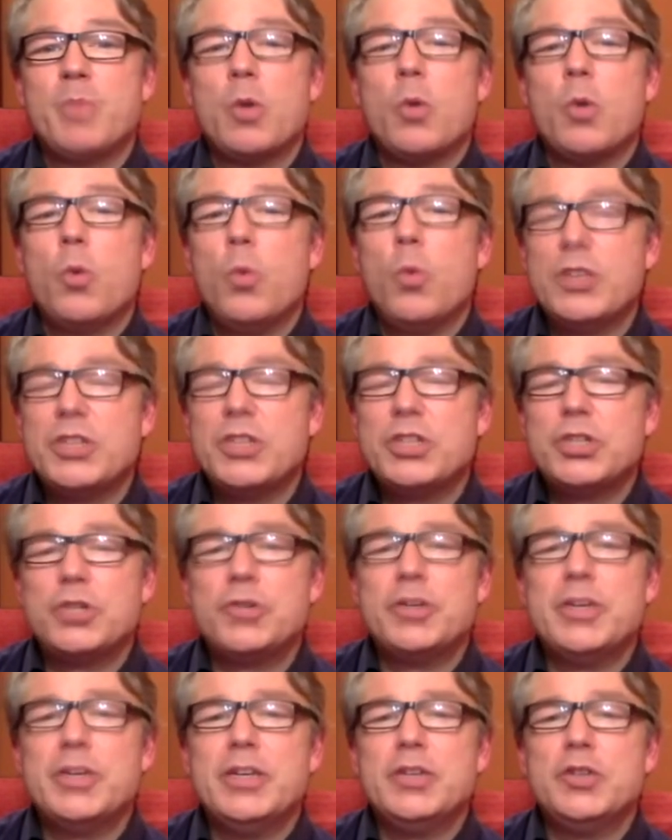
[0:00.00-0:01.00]
Which
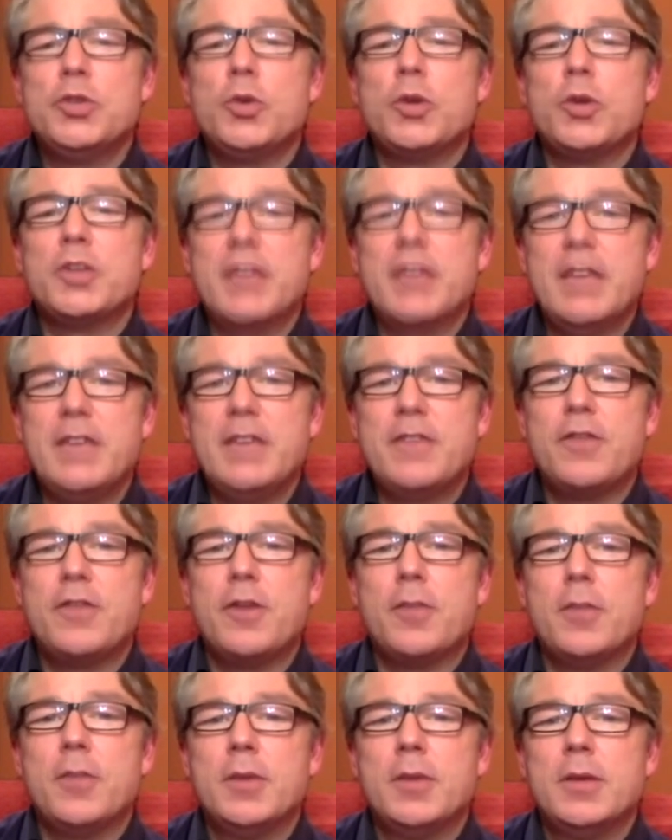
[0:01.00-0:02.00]
tree do you want to eat
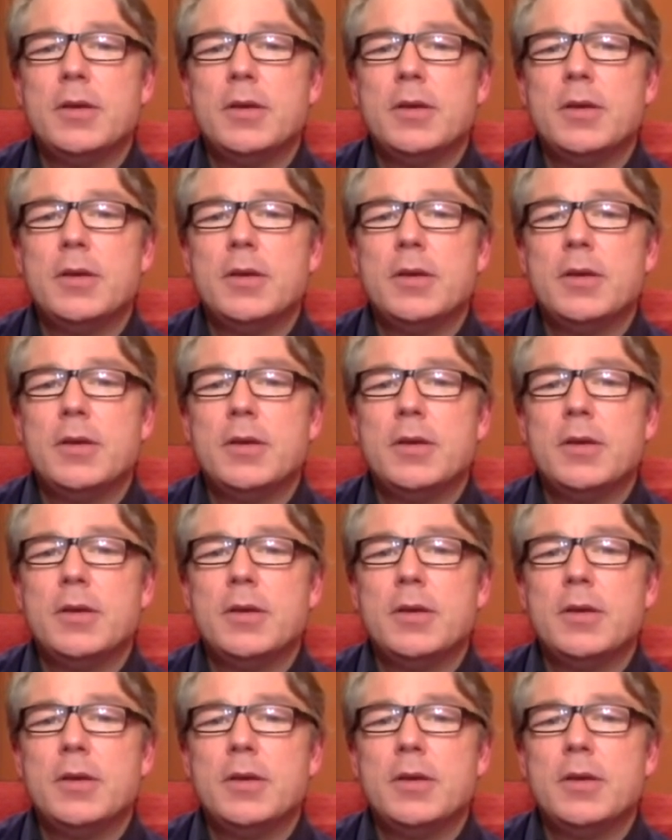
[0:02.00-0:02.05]
from?